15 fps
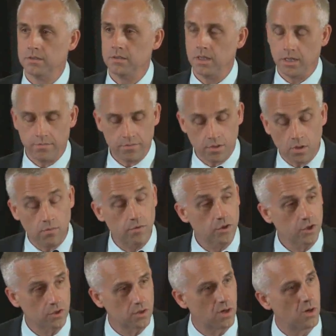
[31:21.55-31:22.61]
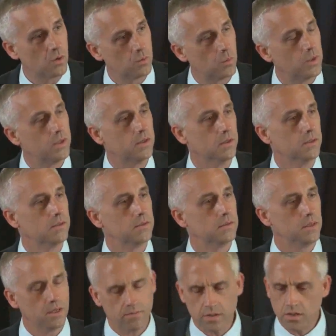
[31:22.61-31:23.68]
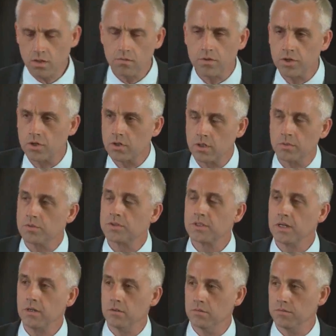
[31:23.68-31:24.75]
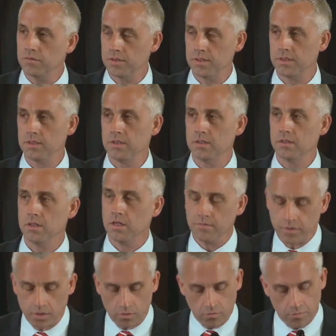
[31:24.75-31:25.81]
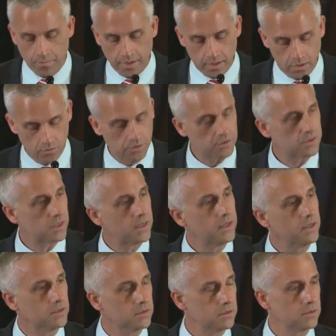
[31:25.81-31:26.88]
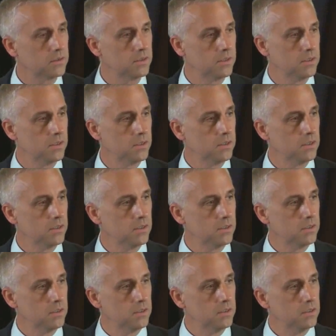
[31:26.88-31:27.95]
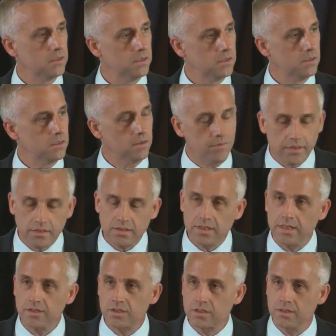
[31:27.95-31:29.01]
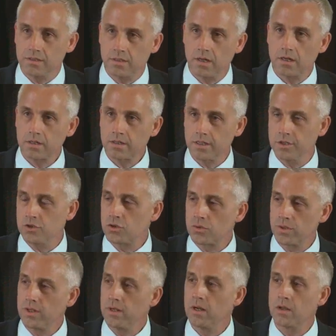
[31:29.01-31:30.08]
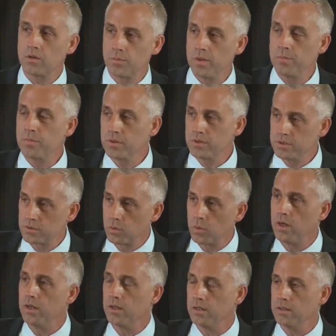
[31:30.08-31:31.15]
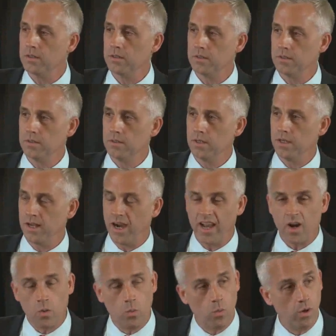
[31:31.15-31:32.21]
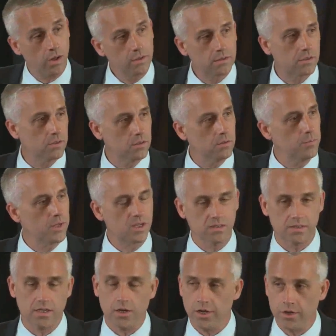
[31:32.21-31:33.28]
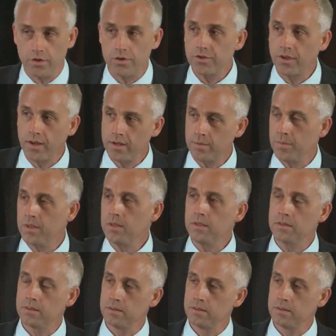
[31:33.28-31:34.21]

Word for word: Even over your own will, even over your own self, even over my own desires. If he says, conduct and treat other people this way, and I don't want to because they're irritated me?